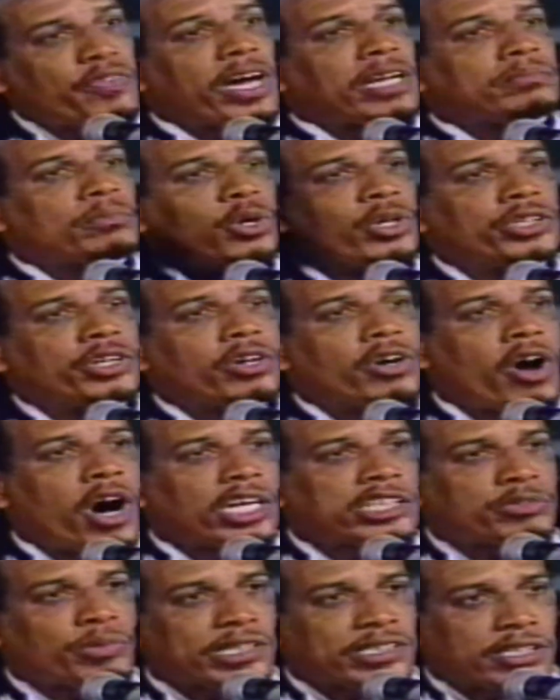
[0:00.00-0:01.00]
Edmundo
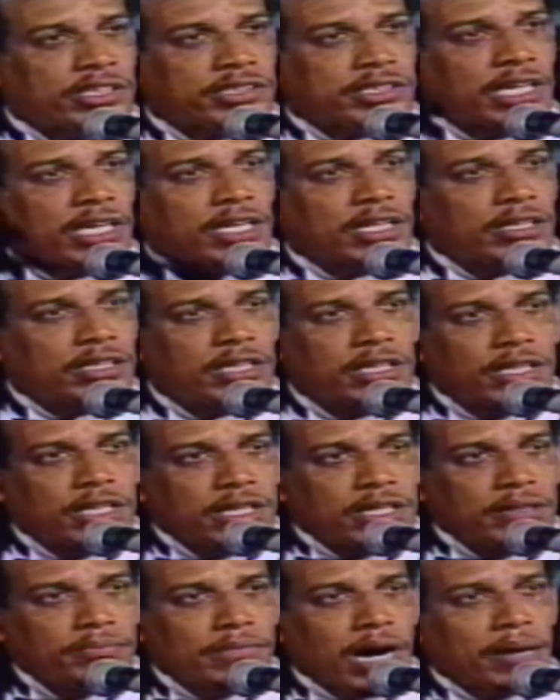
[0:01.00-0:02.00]
Ross was to sing
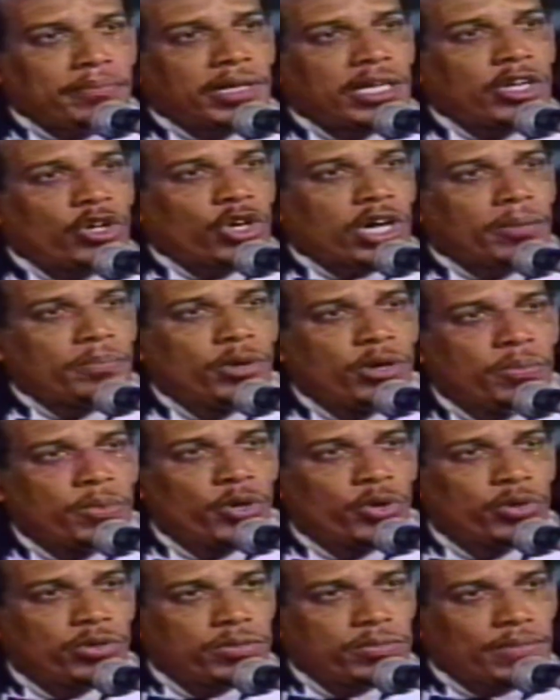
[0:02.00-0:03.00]
Mama Look a Boo Boo